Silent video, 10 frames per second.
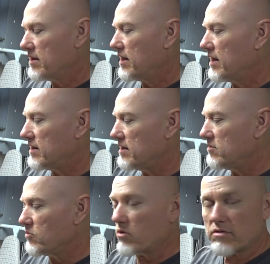And
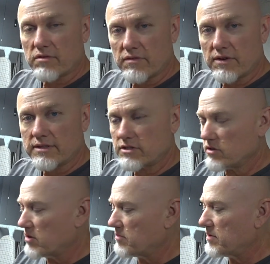these Moras are very
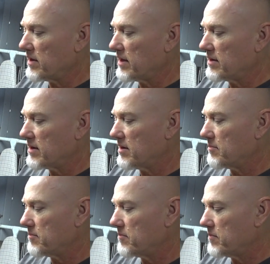sharp, and
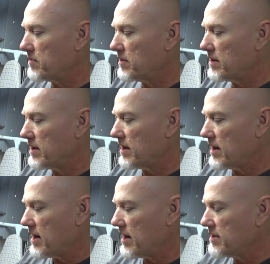um,
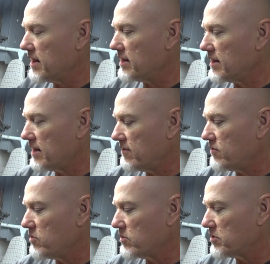I think that if
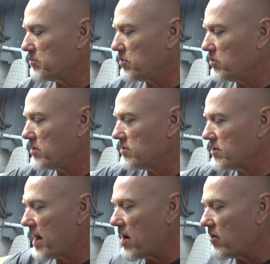you were to pull this
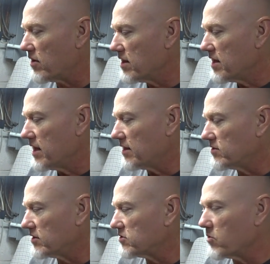out in
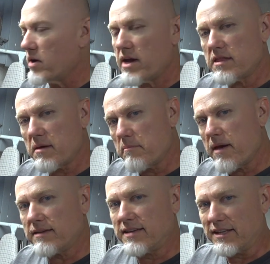such a way that
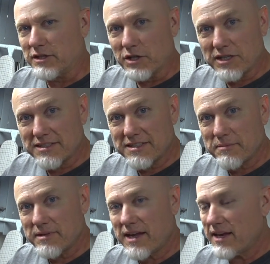makes it look
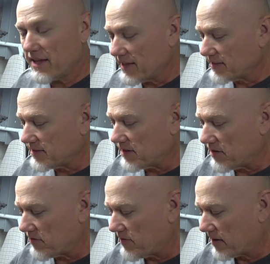intimidating, that's
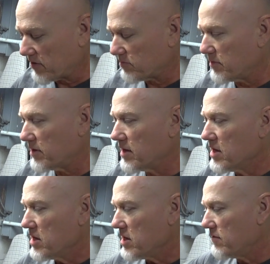another factor. But
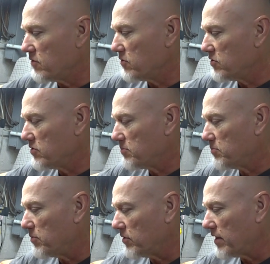if you were just to
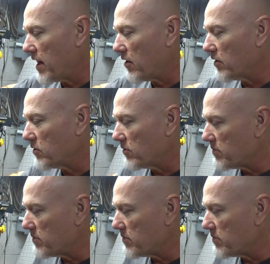pull it out, you know, and